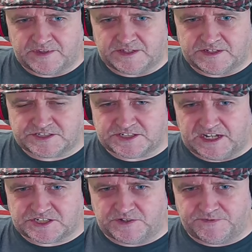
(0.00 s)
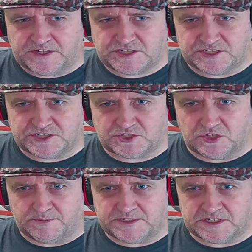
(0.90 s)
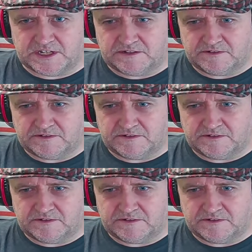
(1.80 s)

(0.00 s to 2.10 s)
is catch a fish in the storm, isn't it?